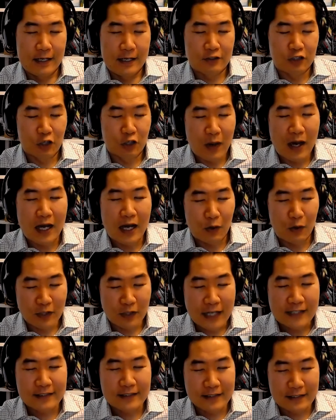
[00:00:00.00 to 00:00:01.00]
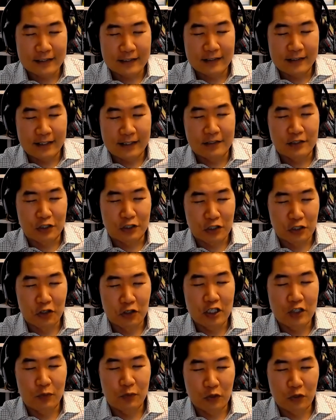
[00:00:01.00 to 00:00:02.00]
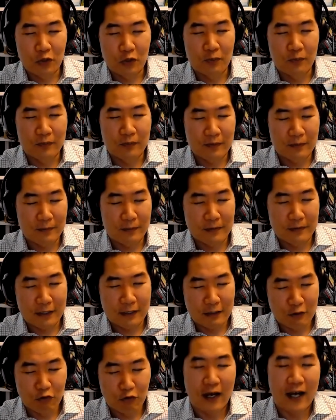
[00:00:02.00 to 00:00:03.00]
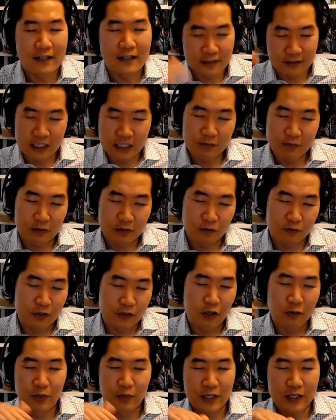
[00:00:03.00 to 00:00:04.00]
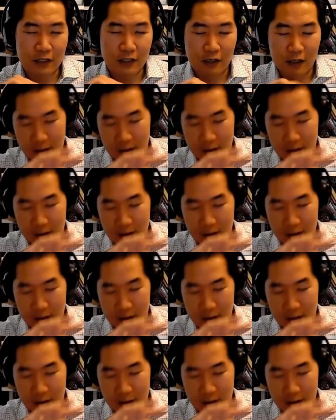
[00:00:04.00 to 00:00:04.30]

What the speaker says: So while I would like to think that security will rise to the level of there being